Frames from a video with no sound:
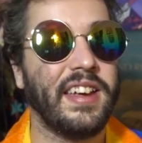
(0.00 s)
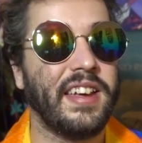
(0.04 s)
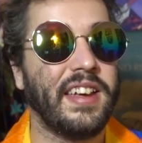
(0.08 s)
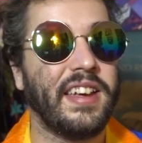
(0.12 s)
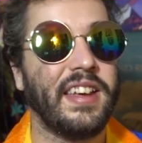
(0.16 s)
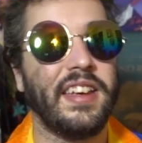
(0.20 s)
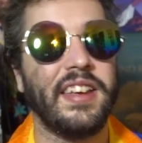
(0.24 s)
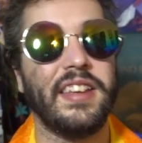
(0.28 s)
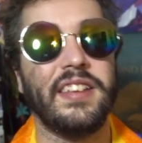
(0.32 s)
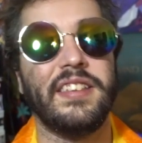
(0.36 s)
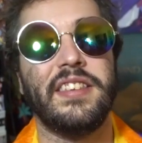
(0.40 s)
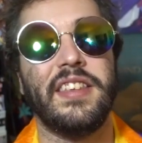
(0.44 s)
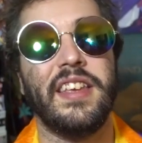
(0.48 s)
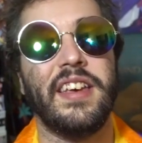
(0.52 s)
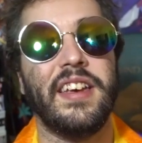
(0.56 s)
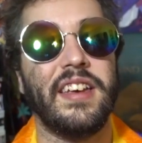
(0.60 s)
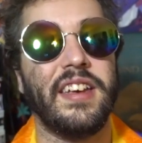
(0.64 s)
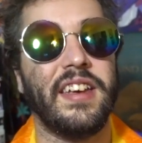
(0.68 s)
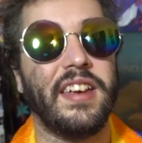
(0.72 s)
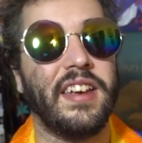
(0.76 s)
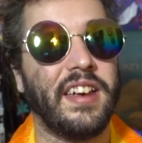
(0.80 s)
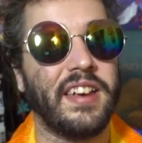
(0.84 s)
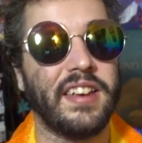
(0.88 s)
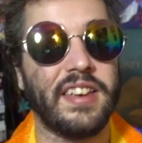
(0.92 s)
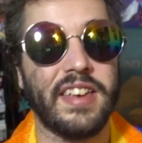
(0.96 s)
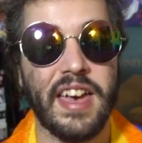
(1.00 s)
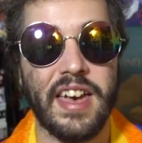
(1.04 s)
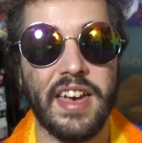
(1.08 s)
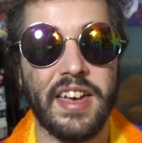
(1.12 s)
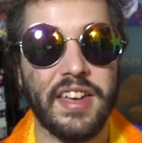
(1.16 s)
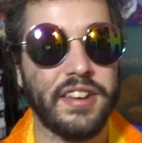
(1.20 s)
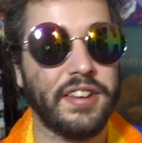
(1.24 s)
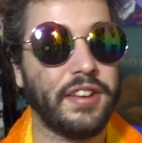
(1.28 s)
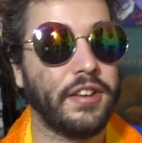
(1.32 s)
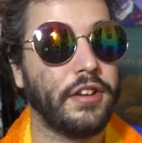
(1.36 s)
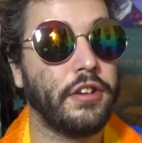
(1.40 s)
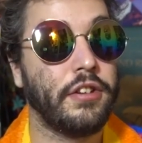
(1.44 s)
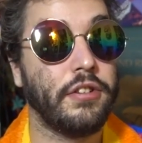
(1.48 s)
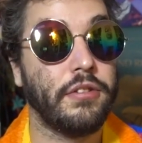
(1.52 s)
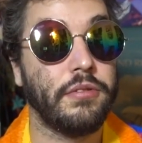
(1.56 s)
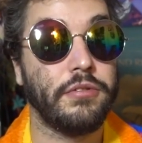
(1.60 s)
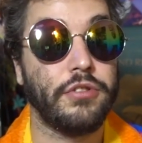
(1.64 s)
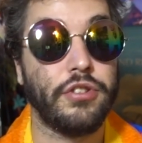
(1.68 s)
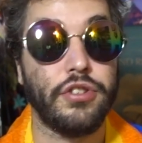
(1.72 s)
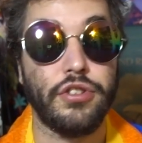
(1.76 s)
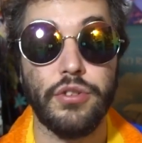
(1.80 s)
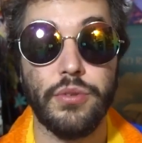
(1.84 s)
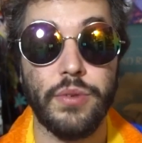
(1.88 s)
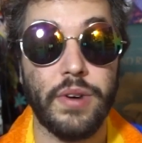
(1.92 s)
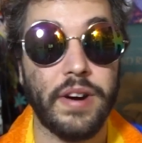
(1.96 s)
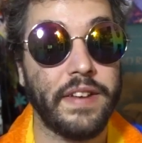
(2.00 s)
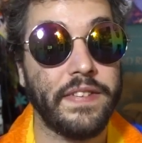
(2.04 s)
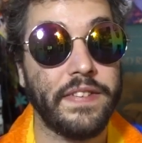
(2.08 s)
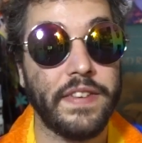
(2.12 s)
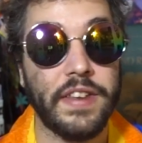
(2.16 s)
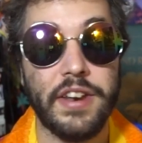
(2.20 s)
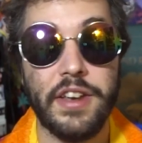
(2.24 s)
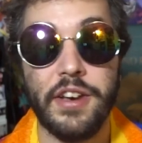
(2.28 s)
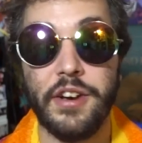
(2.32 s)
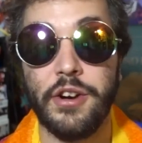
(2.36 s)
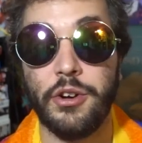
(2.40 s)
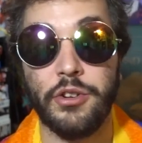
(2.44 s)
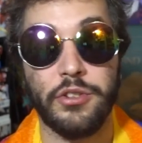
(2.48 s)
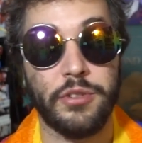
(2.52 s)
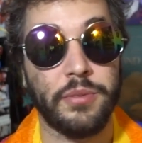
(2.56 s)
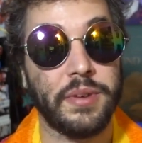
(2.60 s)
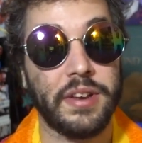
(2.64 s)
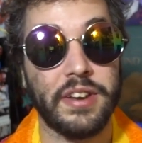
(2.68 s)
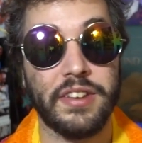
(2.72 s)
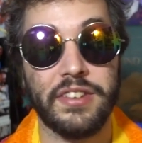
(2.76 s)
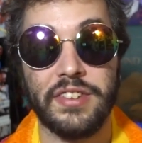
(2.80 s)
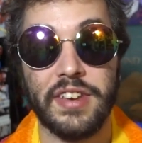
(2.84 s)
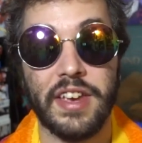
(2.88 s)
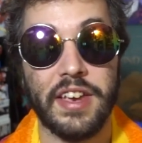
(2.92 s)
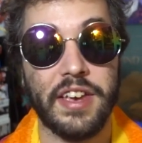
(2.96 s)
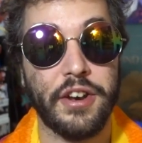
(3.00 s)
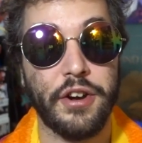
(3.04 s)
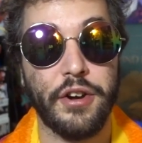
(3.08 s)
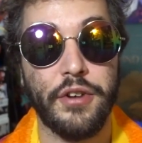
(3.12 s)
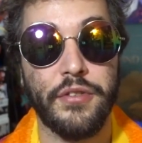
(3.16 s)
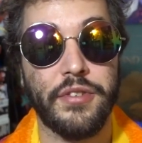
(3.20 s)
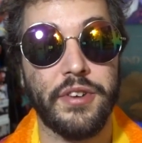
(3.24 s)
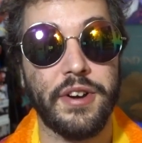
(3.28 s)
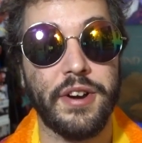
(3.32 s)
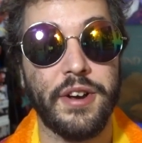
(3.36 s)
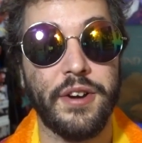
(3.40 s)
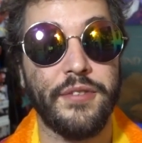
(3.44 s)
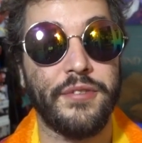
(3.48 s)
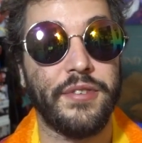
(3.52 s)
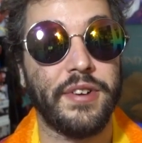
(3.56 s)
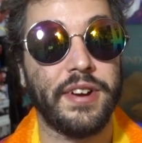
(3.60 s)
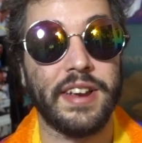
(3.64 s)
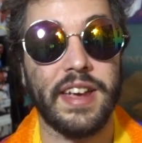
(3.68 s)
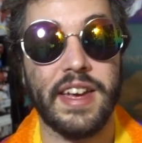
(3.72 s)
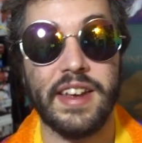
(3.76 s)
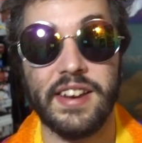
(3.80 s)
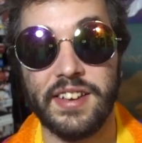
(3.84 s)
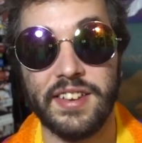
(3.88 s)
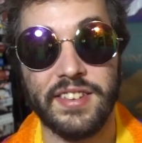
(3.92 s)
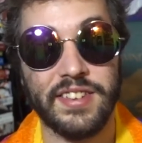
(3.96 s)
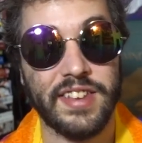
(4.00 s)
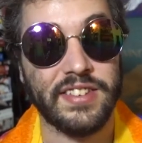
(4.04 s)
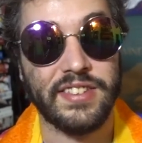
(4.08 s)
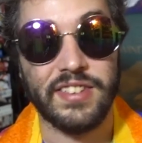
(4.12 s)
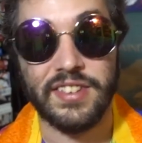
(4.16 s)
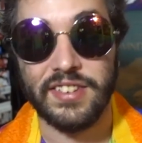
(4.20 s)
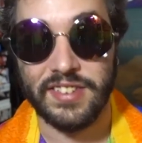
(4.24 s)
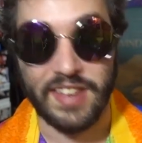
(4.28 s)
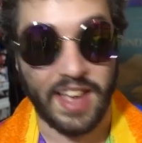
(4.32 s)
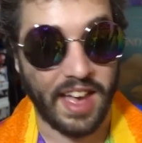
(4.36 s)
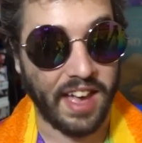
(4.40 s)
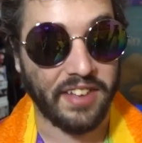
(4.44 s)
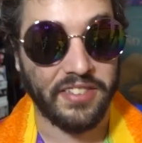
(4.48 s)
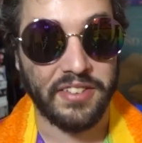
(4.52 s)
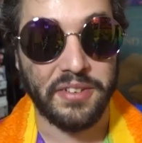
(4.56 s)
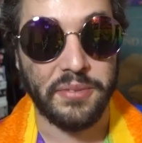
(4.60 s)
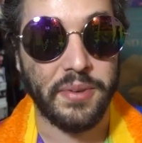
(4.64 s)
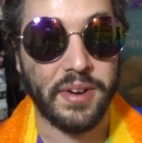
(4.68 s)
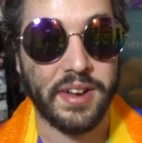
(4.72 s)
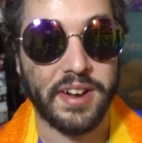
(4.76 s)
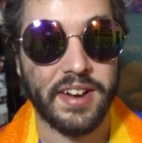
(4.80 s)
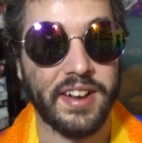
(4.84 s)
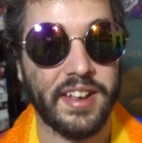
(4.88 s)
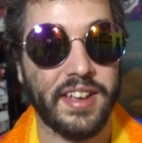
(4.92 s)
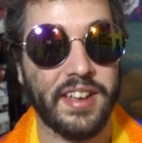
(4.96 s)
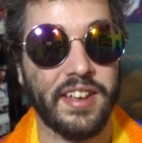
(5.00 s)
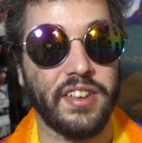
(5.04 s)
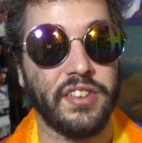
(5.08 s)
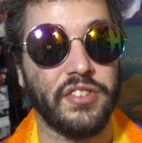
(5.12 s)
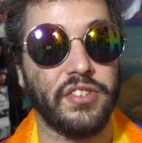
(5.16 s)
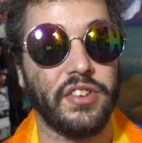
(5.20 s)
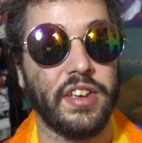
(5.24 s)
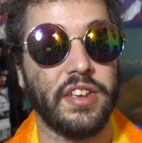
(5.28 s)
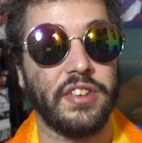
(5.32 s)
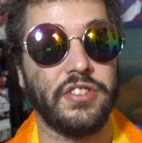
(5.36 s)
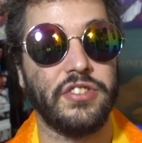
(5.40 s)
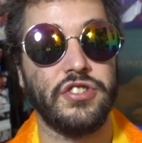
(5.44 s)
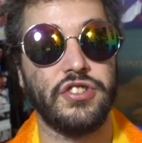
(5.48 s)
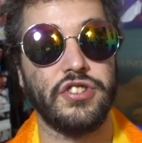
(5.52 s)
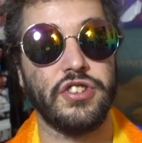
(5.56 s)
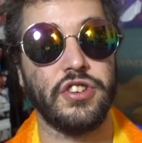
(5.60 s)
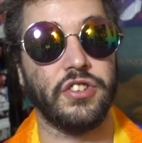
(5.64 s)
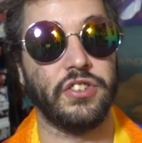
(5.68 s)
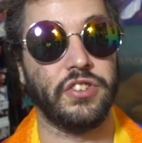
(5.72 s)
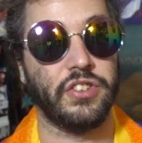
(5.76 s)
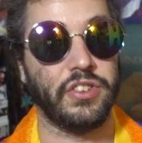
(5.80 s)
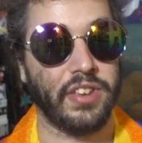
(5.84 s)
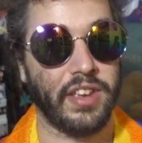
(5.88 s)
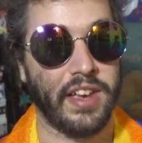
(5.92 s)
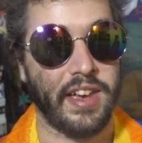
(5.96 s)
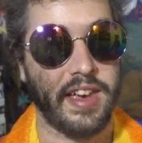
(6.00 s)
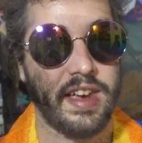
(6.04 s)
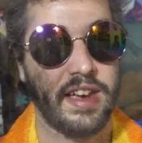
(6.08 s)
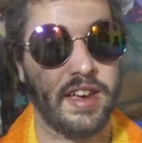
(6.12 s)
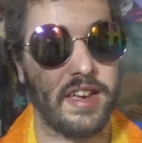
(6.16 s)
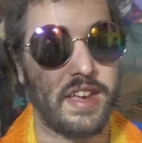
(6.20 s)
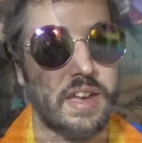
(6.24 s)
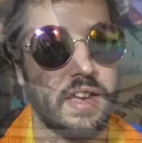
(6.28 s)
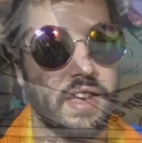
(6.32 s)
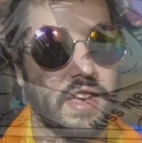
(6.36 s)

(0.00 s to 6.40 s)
it, again, too on the nose. I'm gonna say it over and over again because that's exactly what it is. It's just like,